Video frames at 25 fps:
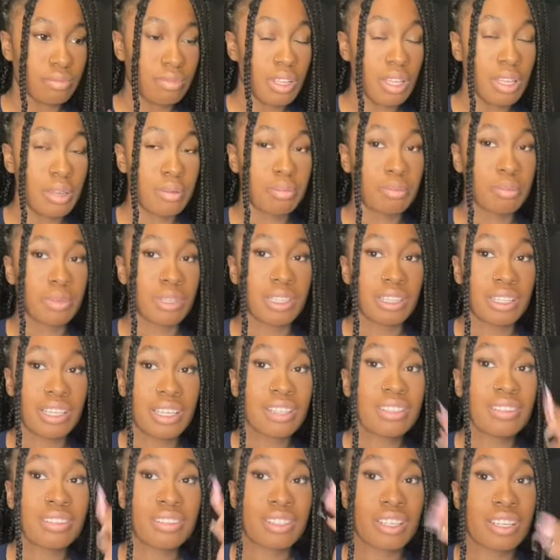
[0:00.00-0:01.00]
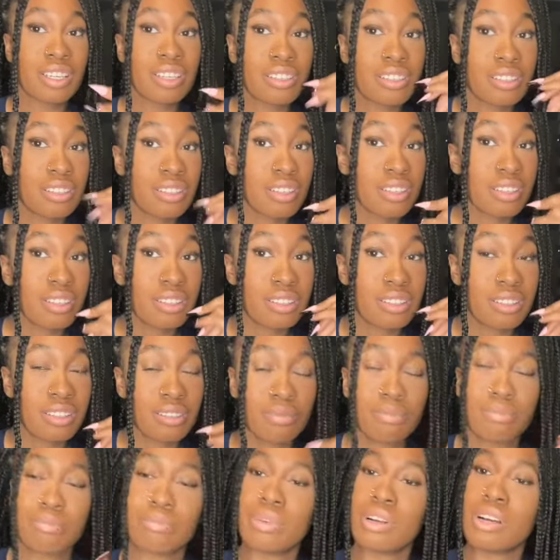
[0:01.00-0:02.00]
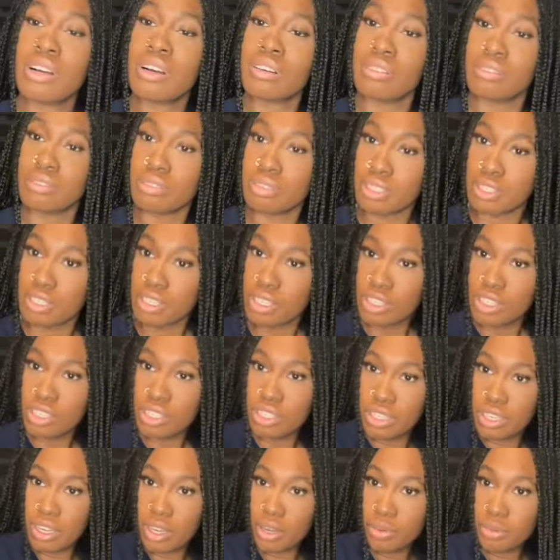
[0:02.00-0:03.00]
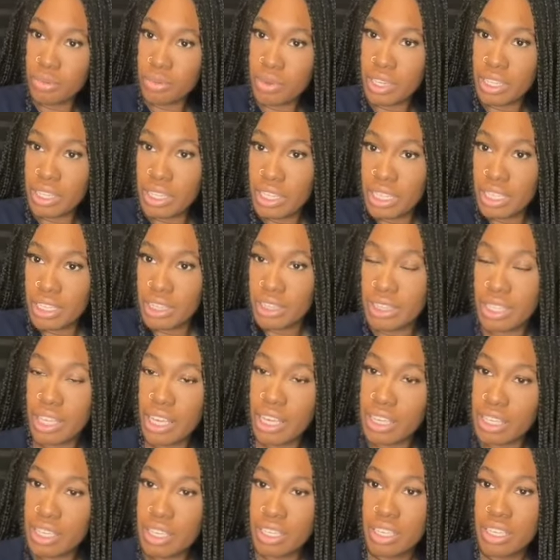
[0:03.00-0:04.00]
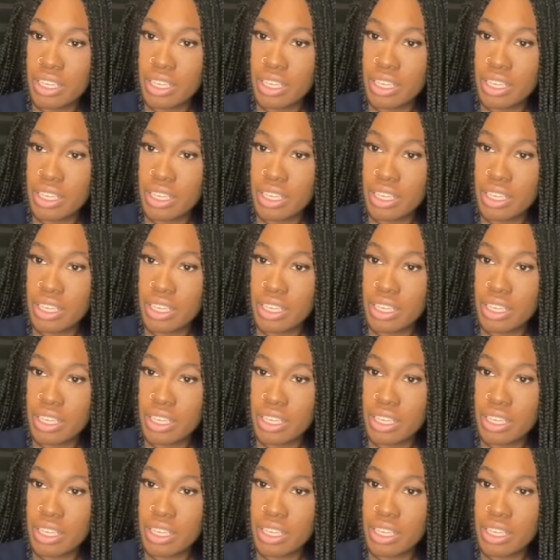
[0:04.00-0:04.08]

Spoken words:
And Belen thinks she's, bro, she really think